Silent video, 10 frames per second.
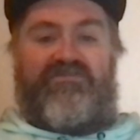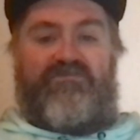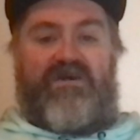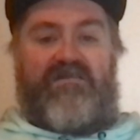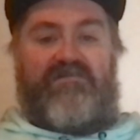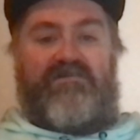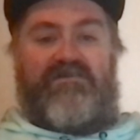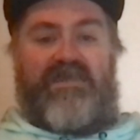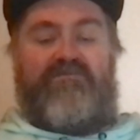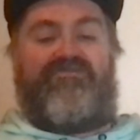well,
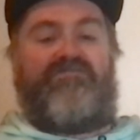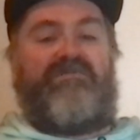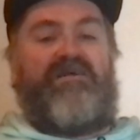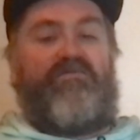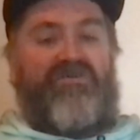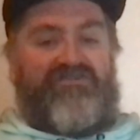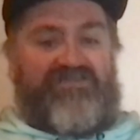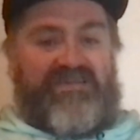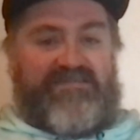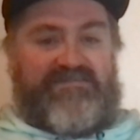he was on my watch
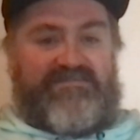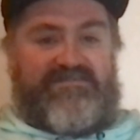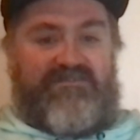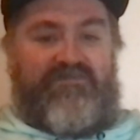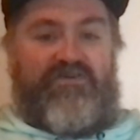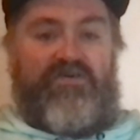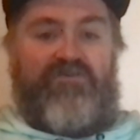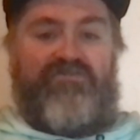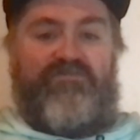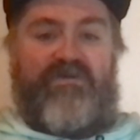list for
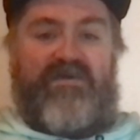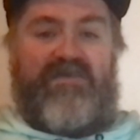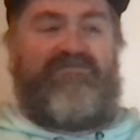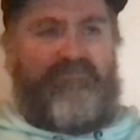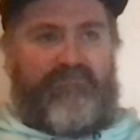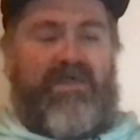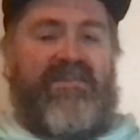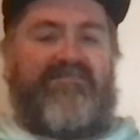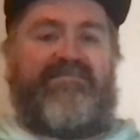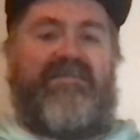Augsburg. He was playing
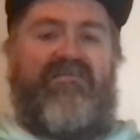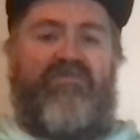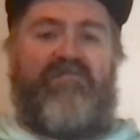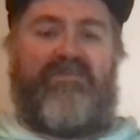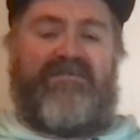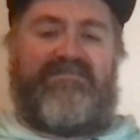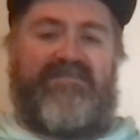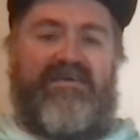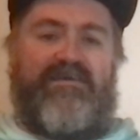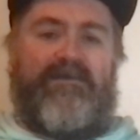as a left wing back
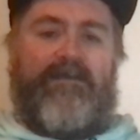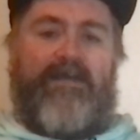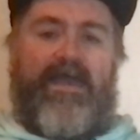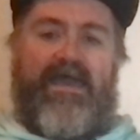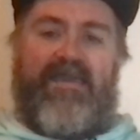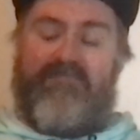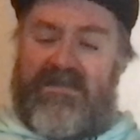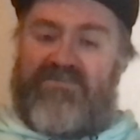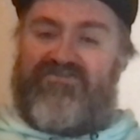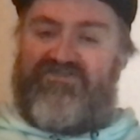today. He
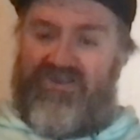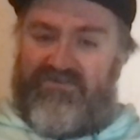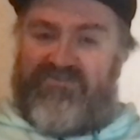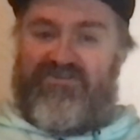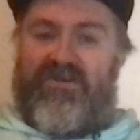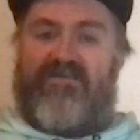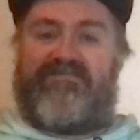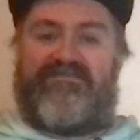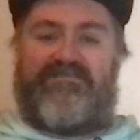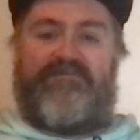managed 2
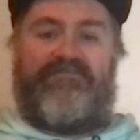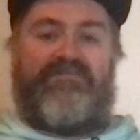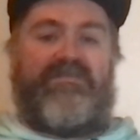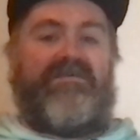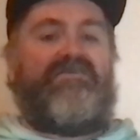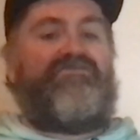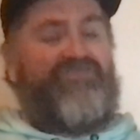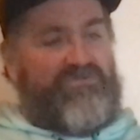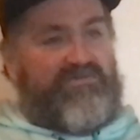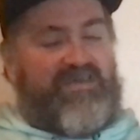shots,
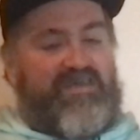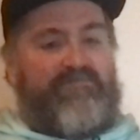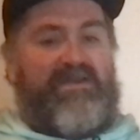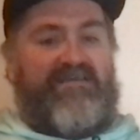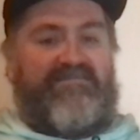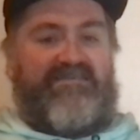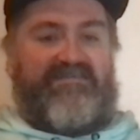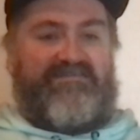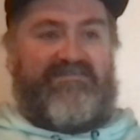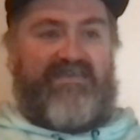2 key
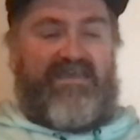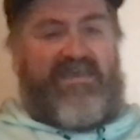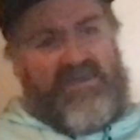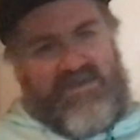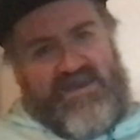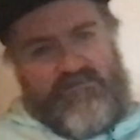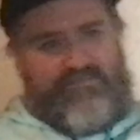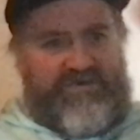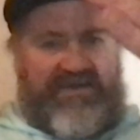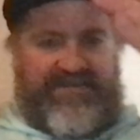passes, and
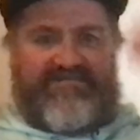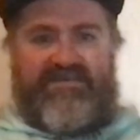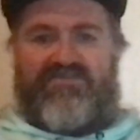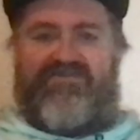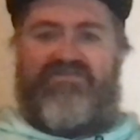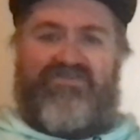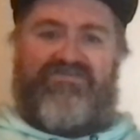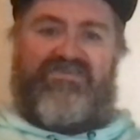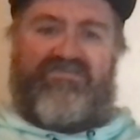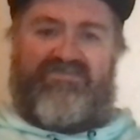put in 6
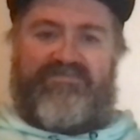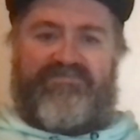crosses.